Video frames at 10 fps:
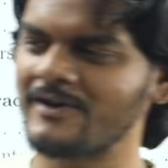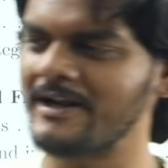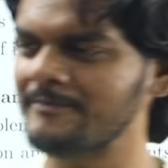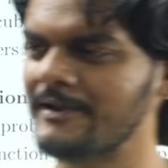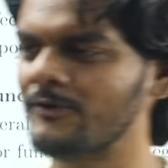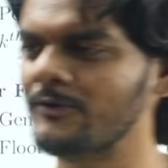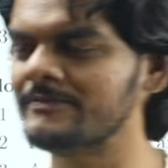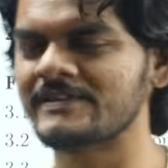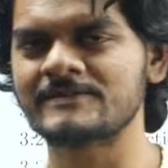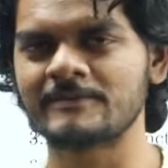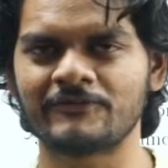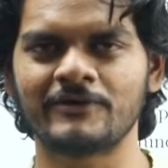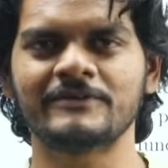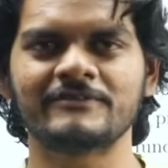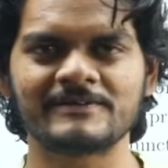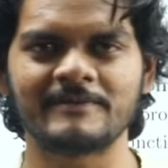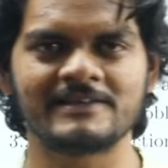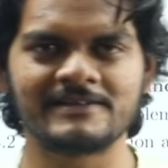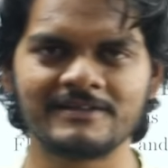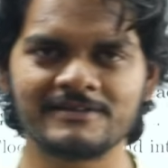So at my home, since my father was a
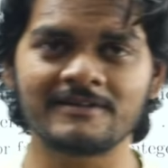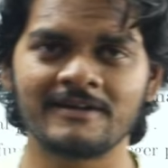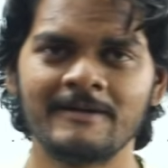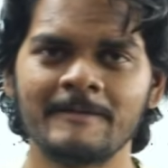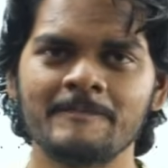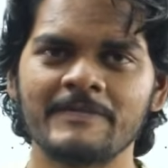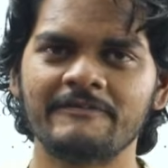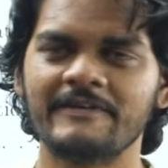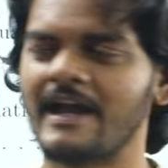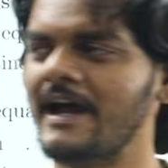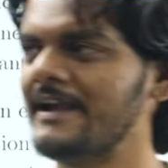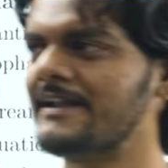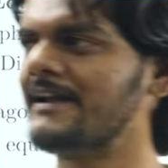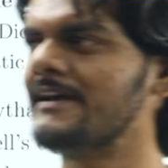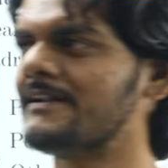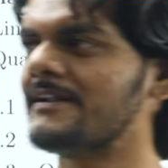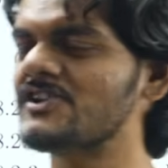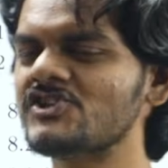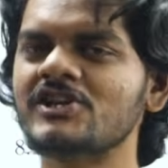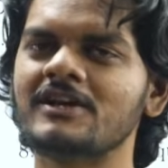maths teacher, we had a
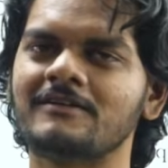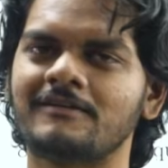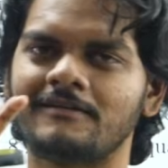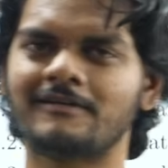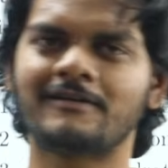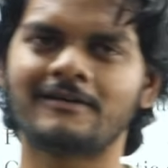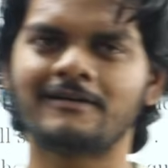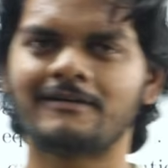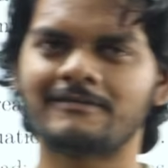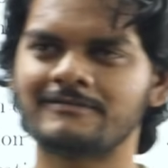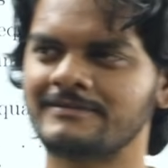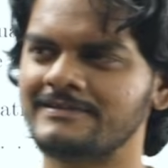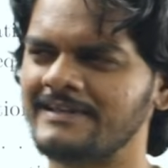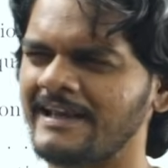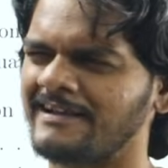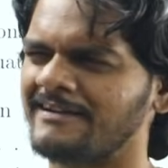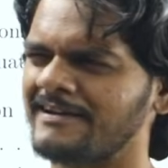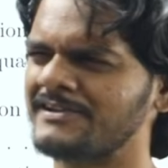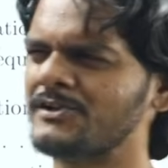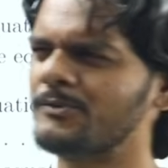Russian a
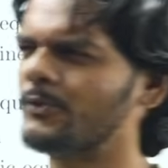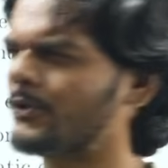Russian